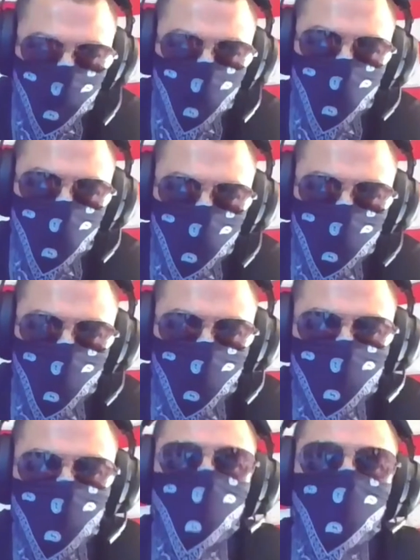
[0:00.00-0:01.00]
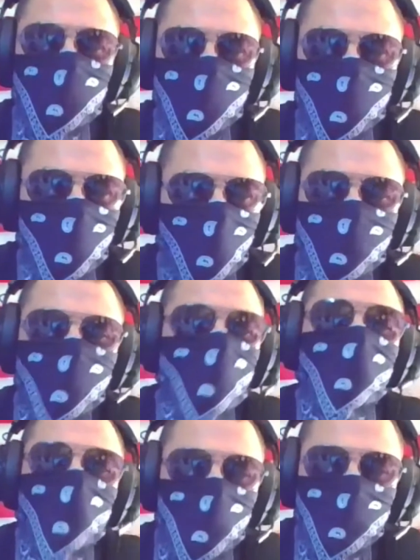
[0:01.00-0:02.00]
deer you said, is there another
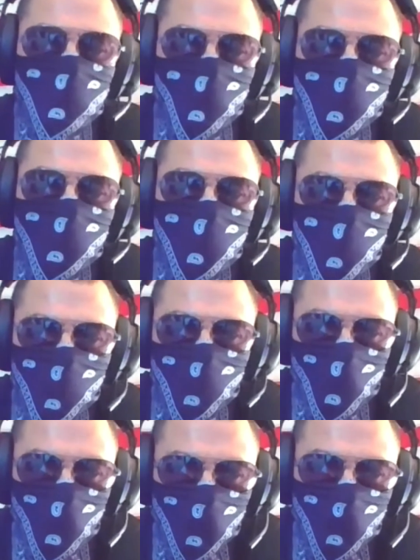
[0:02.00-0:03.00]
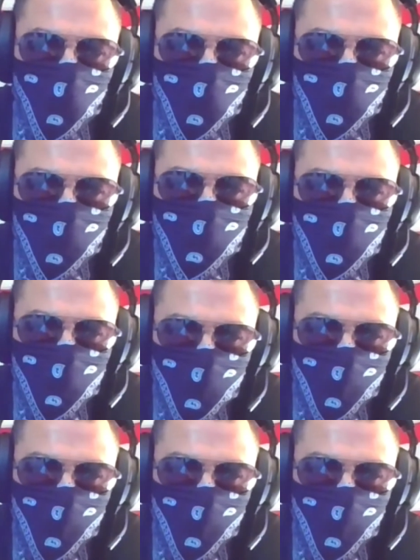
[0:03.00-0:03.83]
reason why you pick cornfields?